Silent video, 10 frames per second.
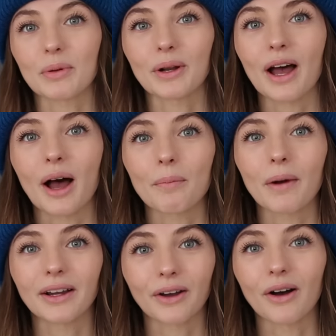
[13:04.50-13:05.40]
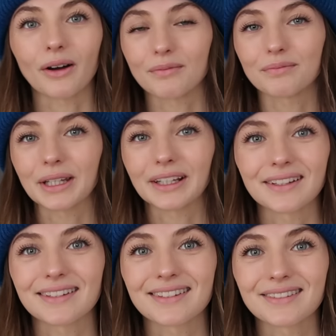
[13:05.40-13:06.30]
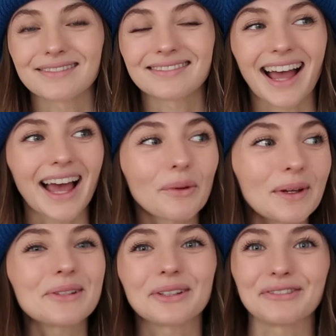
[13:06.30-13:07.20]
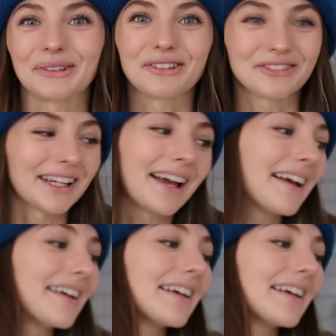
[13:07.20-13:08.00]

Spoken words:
to put it up, but I can't because Halloween's not even over yet.